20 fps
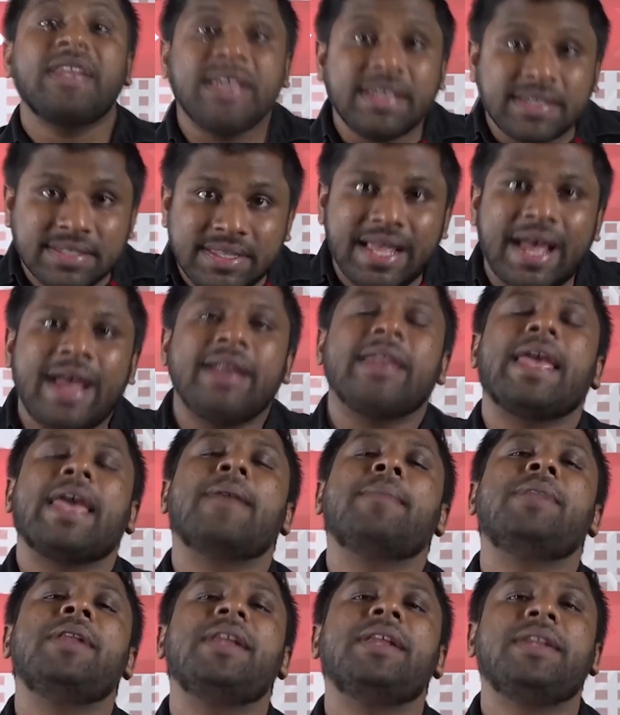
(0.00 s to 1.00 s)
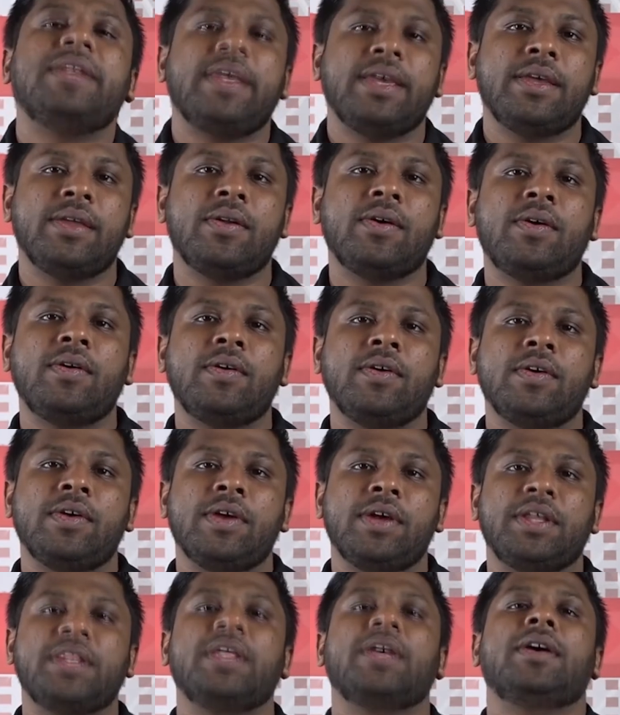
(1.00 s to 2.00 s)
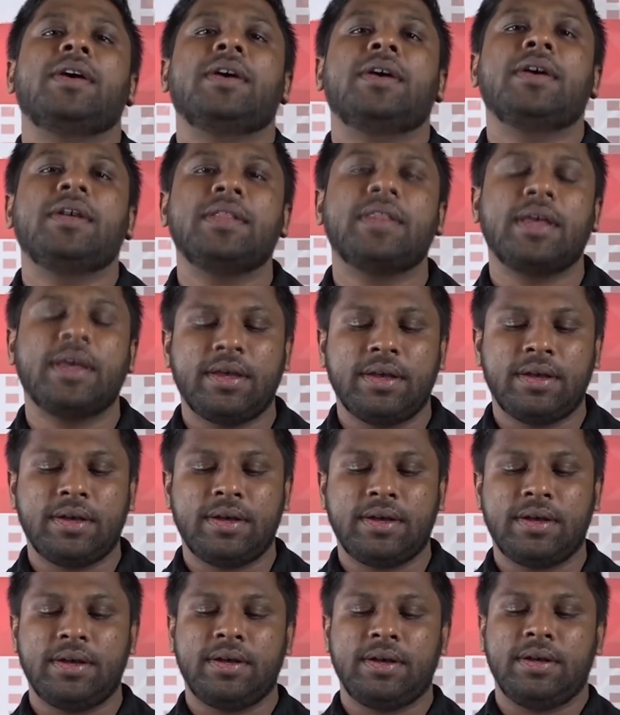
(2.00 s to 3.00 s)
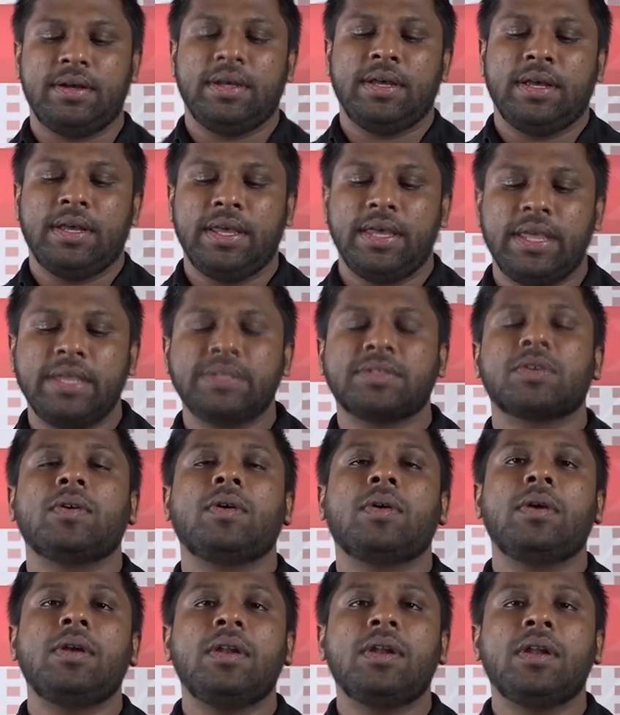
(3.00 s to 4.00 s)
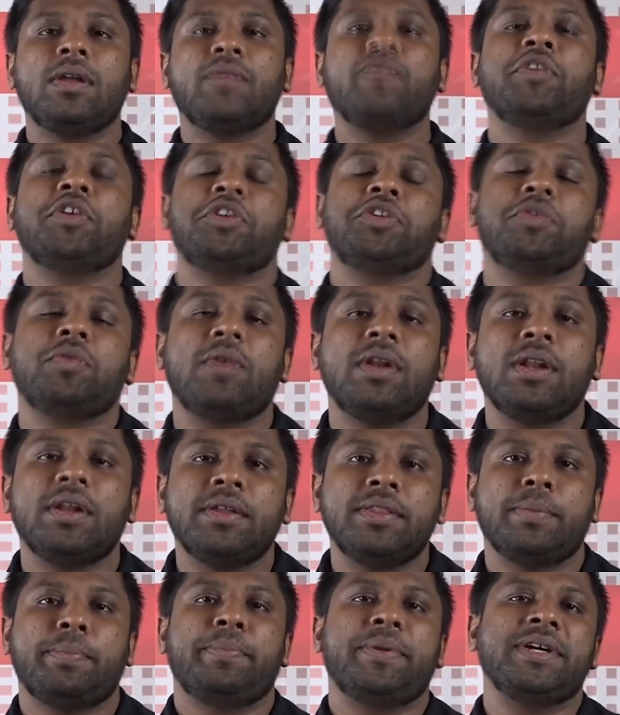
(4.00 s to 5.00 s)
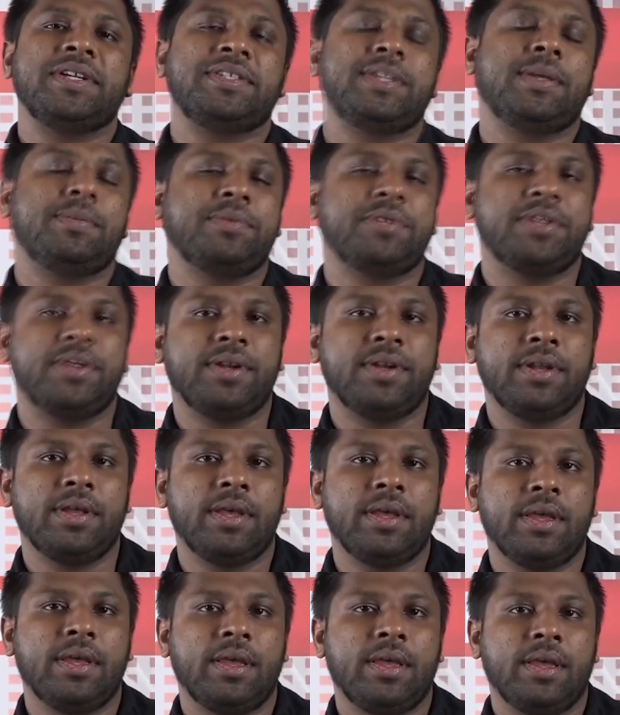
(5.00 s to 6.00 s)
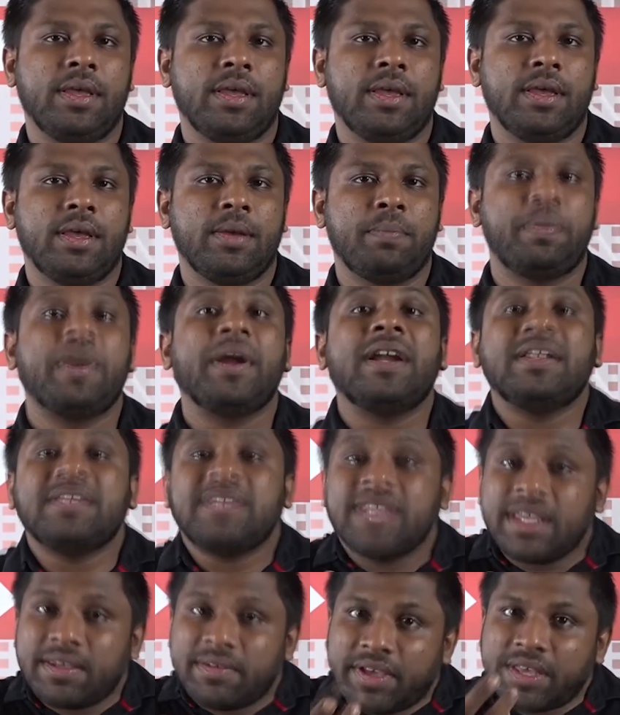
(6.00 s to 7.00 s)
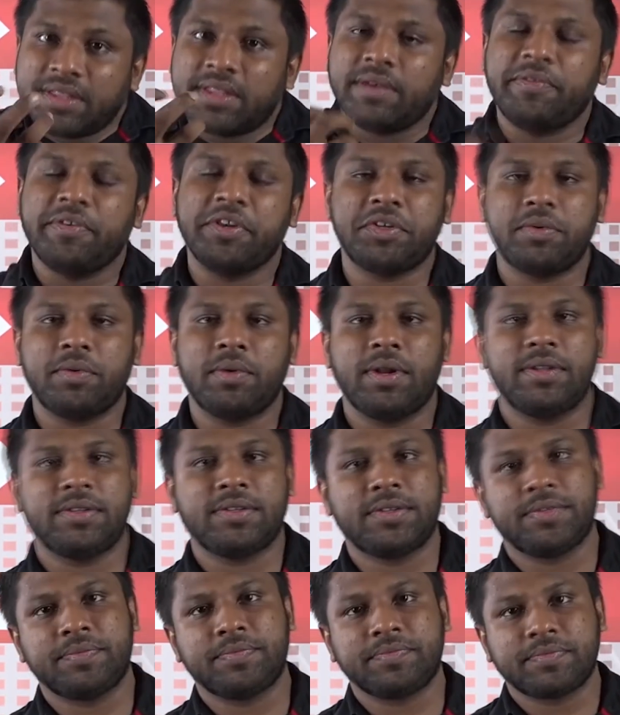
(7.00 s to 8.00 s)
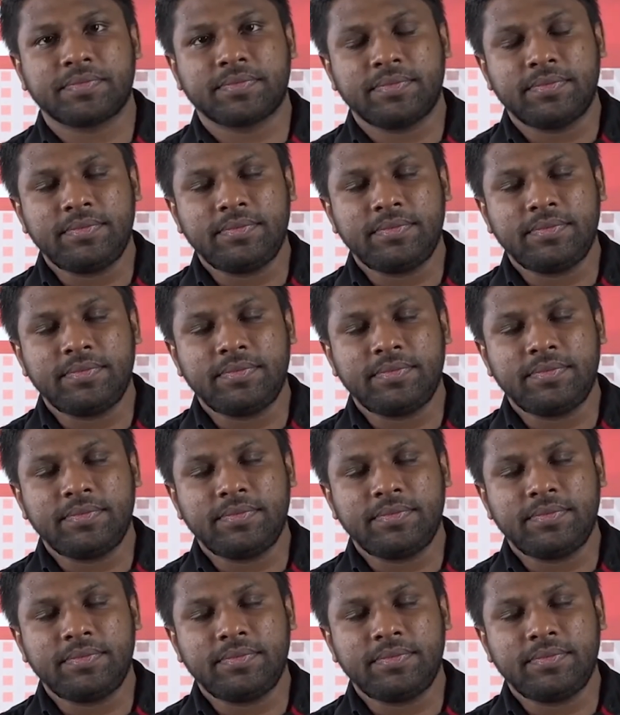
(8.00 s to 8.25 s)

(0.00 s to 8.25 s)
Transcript: It is that ability, the is called visual with the perception. Perceiving the visuals.